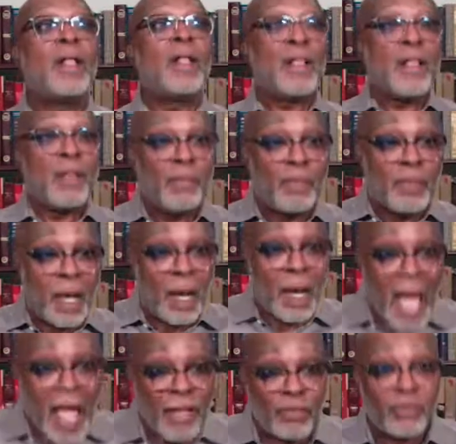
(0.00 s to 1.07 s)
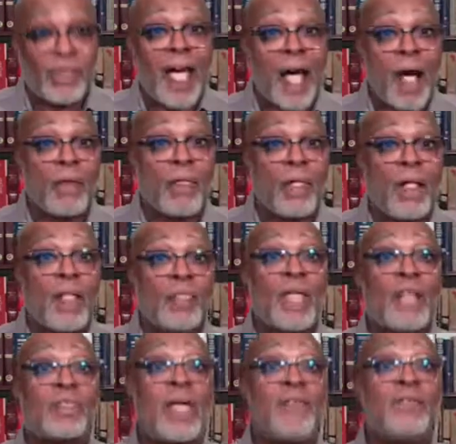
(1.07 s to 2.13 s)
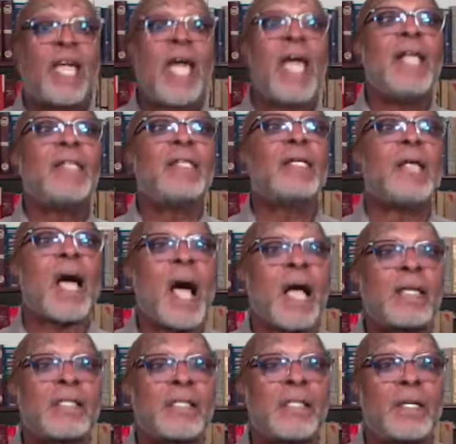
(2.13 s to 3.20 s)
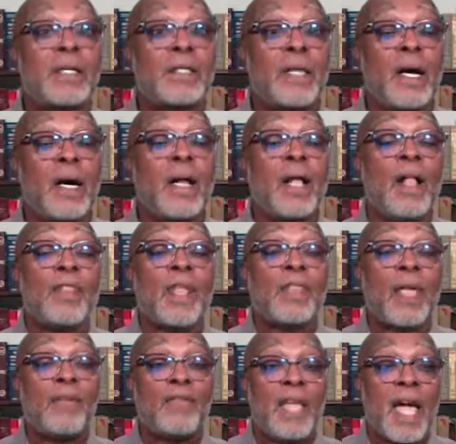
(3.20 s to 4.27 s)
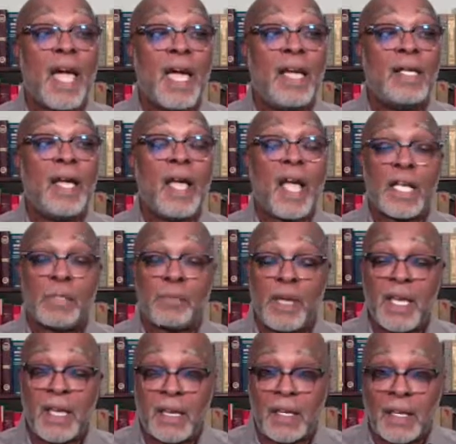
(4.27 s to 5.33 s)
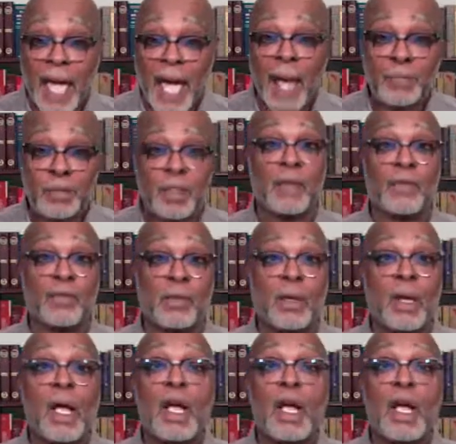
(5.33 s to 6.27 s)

the lifestyle that they've gained in hostility, that they've gained as being captives.